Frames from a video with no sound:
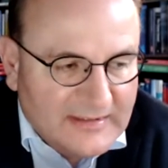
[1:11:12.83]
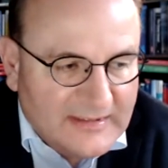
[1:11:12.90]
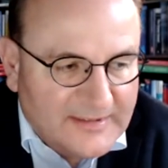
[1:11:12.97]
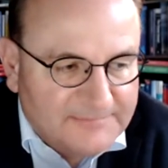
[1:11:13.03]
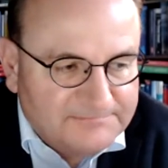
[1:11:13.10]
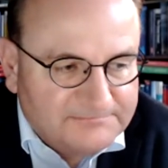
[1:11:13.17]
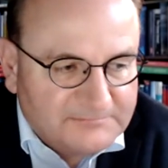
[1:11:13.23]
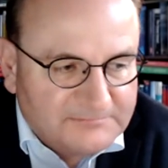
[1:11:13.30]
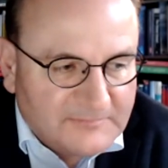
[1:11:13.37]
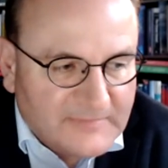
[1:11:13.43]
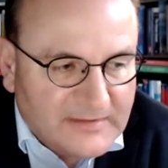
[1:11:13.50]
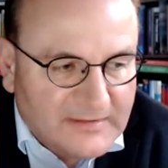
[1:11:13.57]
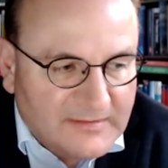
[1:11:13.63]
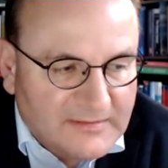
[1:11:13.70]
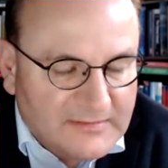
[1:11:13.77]
um,
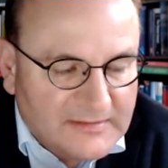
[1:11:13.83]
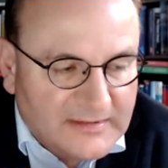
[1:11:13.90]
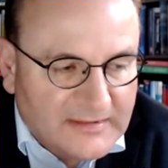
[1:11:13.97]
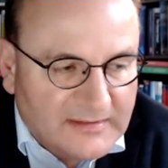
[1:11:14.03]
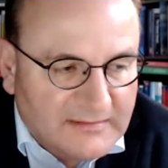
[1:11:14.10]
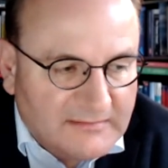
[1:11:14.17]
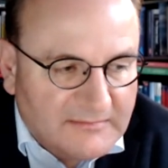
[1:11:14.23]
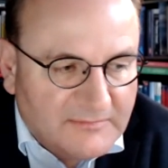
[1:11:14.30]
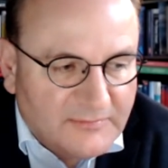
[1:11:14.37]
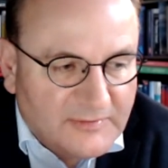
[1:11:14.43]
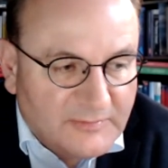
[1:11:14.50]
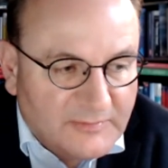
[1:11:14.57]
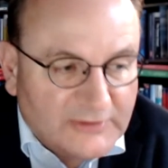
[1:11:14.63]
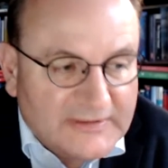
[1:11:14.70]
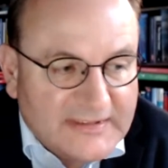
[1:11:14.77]
uh,
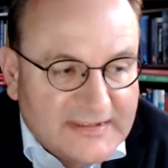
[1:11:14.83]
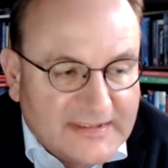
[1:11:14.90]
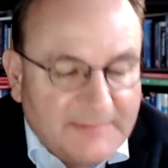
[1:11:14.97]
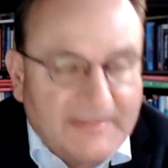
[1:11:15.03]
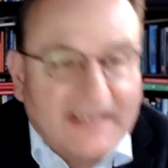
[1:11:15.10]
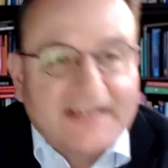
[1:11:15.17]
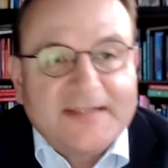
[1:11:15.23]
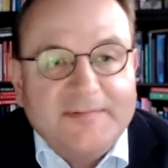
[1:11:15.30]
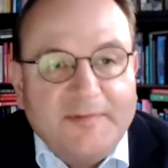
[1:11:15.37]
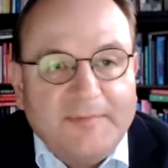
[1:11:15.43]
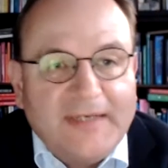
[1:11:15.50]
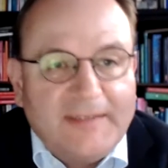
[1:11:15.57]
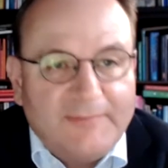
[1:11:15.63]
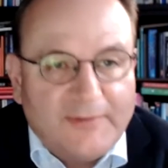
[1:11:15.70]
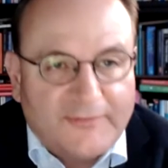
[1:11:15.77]
what is the maximum
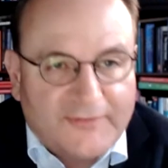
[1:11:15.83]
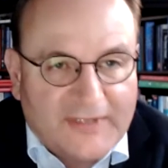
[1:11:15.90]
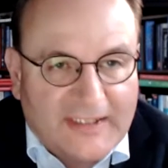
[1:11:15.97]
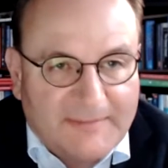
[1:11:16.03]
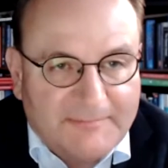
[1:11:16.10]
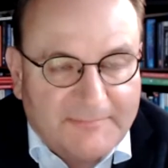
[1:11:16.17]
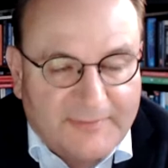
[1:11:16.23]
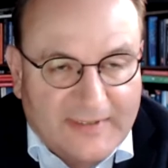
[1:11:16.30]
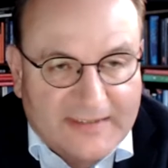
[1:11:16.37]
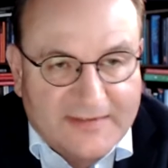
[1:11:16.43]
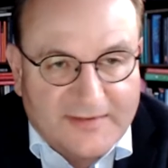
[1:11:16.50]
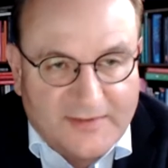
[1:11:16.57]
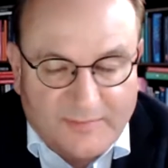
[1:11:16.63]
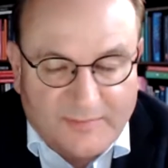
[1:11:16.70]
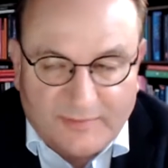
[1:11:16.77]
level of carbon
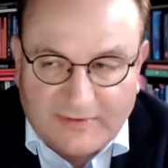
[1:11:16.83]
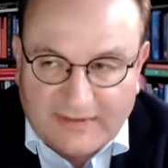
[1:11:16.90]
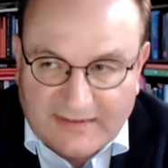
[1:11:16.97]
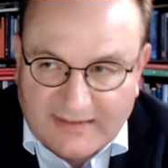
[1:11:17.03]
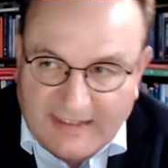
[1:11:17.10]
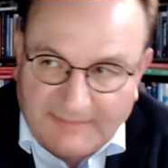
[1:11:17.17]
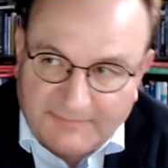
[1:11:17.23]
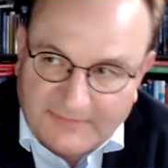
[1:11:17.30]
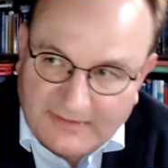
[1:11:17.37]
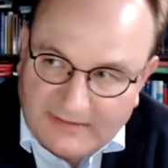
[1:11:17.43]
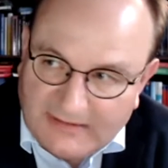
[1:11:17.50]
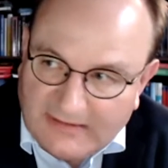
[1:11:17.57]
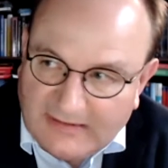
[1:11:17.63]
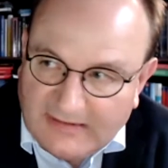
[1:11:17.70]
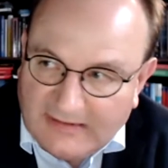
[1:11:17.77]
prices you would accept?
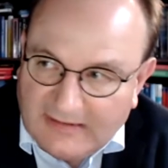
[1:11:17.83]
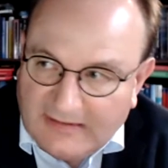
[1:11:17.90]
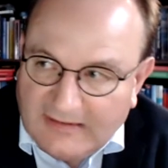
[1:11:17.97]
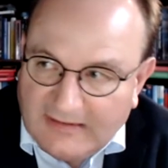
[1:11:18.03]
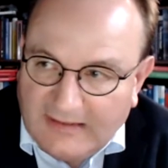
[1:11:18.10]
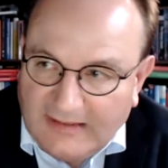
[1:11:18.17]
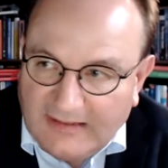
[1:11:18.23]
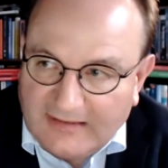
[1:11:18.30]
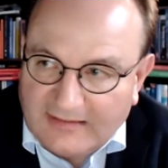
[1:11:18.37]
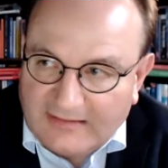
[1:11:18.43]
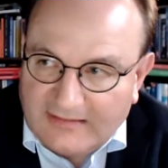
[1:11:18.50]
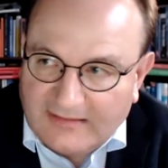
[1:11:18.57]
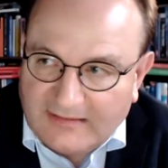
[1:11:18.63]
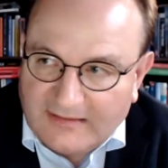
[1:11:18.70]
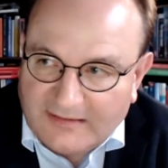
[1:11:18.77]

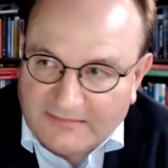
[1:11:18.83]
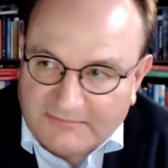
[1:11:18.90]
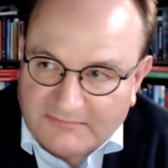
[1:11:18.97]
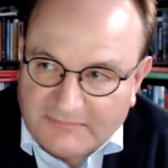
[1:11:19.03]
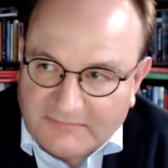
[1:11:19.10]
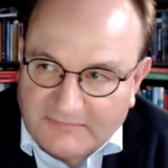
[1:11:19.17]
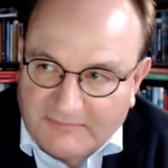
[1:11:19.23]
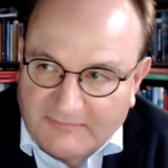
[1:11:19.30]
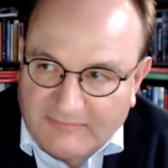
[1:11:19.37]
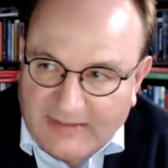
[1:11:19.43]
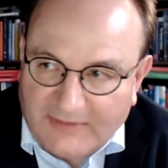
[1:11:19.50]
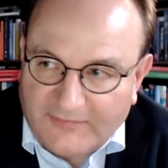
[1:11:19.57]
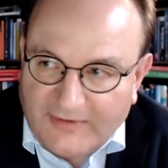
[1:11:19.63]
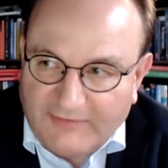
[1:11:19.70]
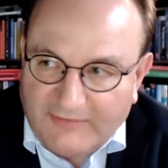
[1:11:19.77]
And uh,
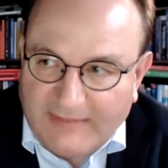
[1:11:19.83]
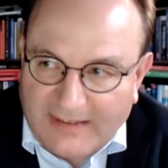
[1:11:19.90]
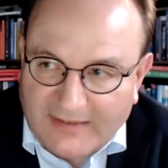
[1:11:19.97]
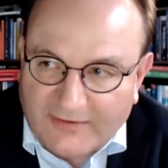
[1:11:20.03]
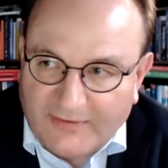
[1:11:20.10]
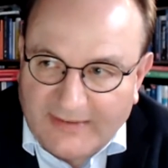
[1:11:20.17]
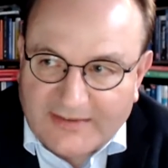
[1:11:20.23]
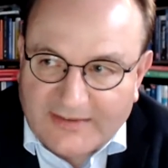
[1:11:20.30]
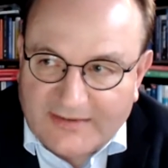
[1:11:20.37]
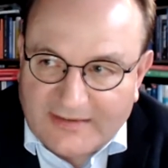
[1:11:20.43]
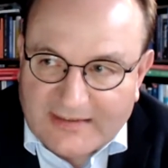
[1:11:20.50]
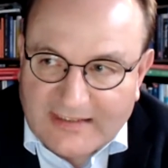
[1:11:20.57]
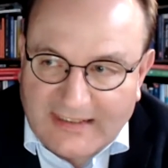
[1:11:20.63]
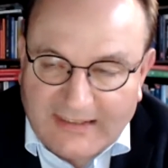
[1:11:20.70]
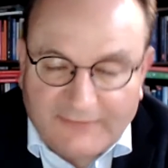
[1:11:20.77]
my, if my recollection
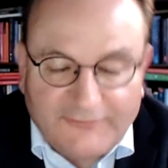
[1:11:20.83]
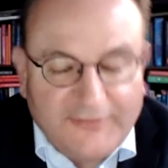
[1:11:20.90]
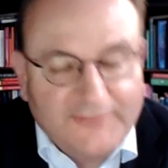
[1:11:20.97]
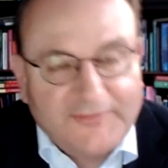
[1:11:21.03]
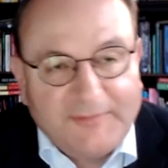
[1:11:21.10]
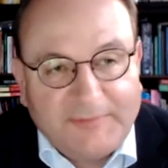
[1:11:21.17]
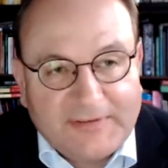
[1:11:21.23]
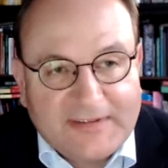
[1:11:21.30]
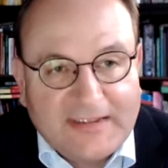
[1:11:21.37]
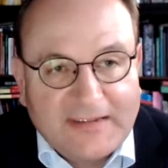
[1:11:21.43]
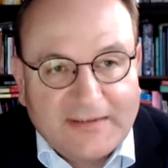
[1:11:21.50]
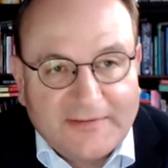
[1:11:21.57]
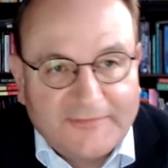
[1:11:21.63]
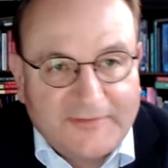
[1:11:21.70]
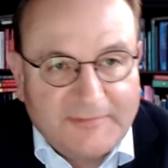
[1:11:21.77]
is right,
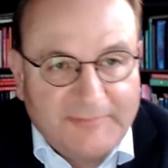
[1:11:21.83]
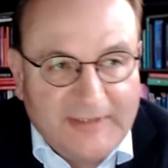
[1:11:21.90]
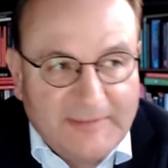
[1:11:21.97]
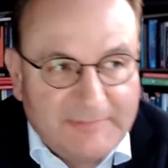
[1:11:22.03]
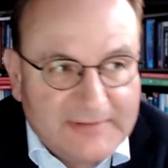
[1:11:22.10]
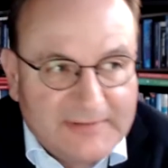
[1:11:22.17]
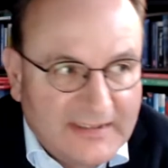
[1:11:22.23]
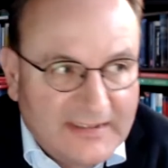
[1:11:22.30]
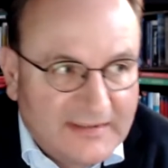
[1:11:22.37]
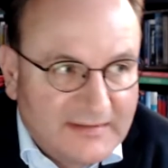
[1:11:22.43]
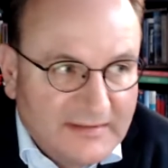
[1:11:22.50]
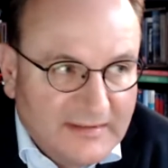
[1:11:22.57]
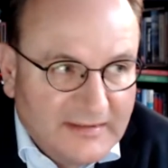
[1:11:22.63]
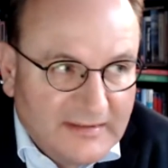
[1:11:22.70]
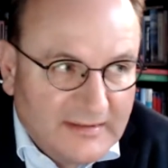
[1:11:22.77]
50% of the people said
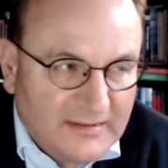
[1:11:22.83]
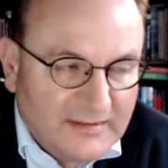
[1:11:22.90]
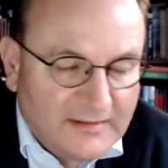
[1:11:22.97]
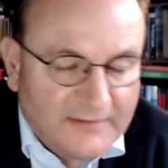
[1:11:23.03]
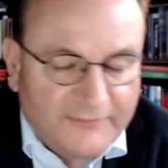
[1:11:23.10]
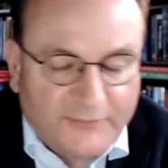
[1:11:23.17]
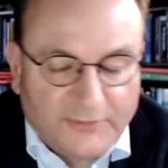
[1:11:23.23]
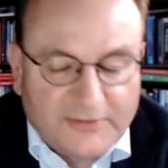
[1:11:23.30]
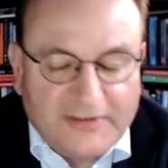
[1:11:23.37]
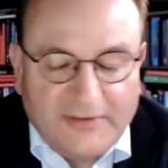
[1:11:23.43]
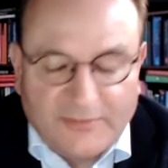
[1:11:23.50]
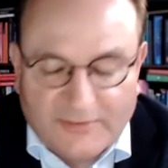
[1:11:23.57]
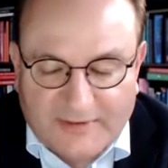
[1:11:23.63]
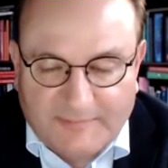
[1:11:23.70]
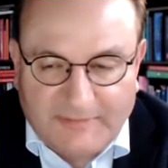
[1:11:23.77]
uh, 40
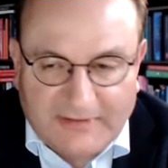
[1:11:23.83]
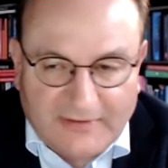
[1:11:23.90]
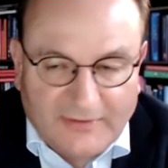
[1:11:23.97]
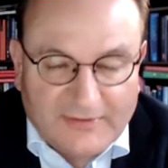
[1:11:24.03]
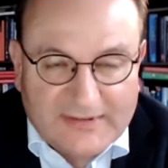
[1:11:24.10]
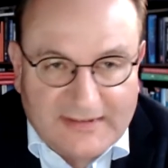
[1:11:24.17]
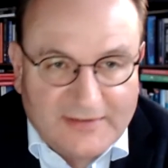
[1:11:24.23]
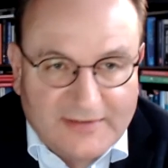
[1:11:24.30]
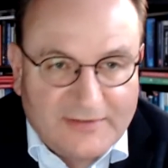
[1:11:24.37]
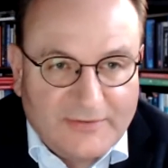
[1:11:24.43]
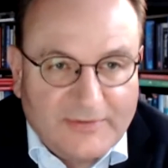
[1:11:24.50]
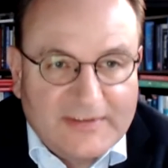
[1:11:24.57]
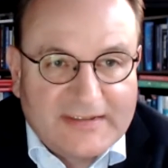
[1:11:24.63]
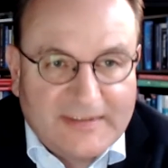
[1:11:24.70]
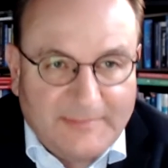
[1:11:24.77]
euros per ton
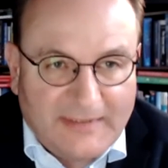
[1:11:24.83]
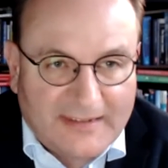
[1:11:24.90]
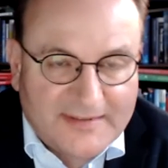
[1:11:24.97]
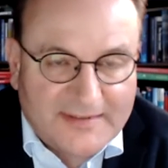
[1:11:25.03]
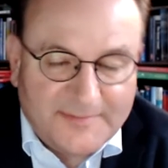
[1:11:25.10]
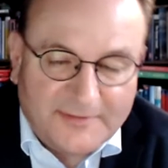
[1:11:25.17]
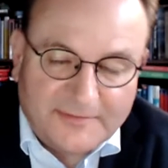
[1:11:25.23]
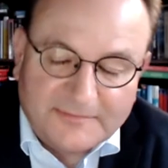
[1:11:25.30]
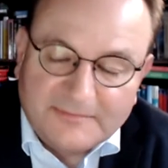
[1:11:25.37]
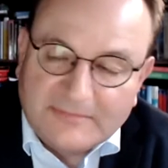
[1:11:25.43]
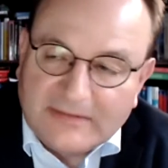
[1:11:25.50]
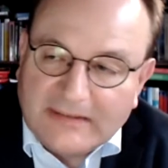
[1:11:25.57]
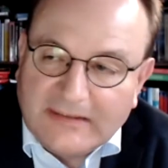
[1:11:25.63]
CO2 is the maximum.